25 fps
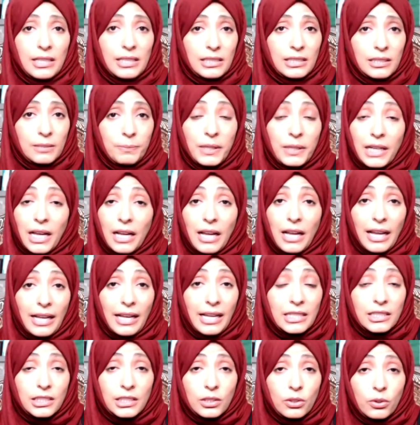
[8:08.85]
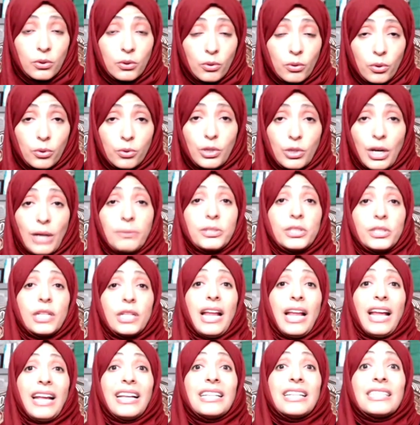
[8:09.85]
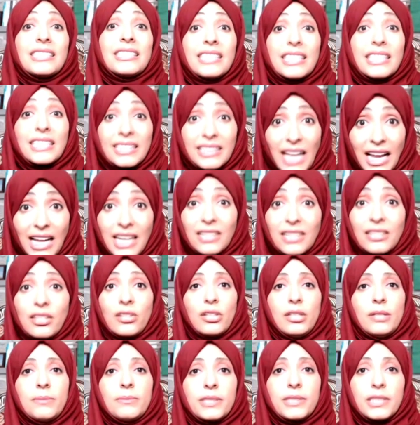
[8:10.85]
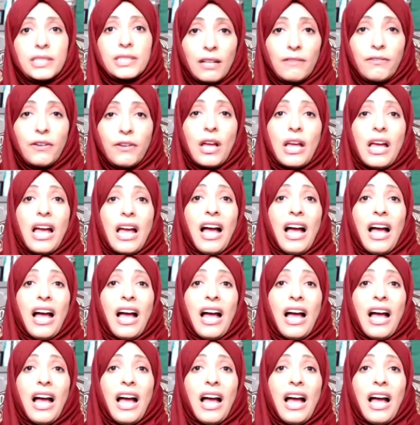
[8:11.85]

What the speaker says: speaking against corruption, against dictator himself.